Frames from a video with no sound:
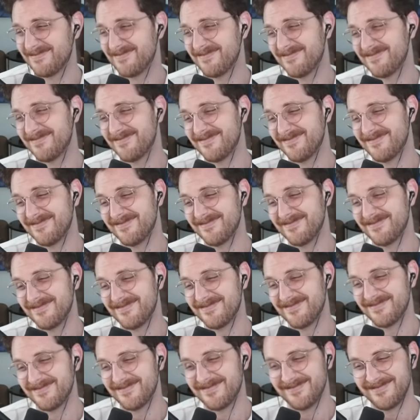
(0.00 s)

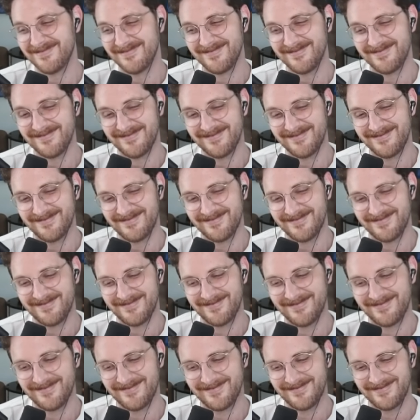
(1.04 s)

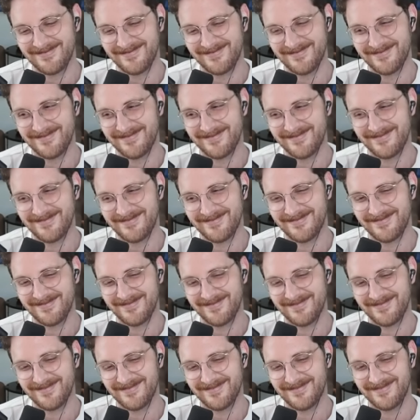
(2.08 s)

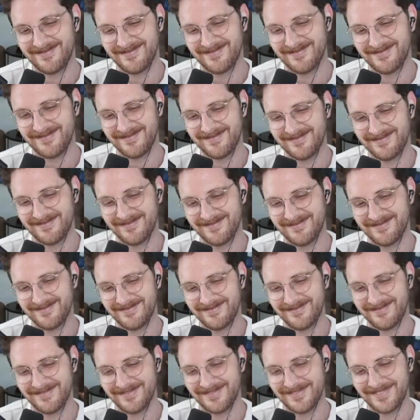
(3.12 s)

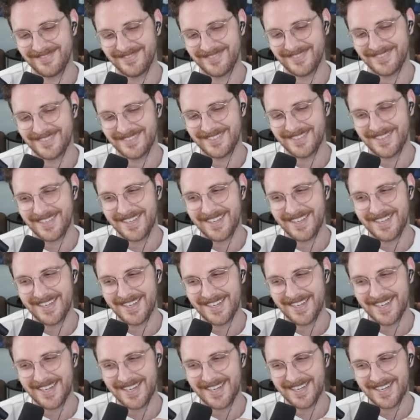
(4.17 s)

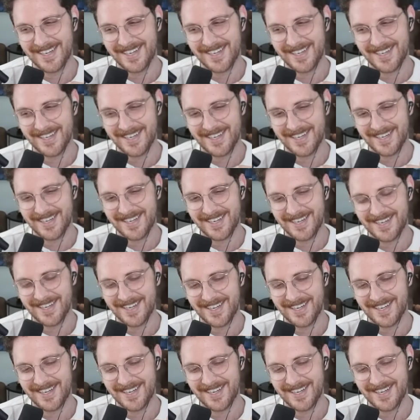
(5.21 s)
This person isn't speaking.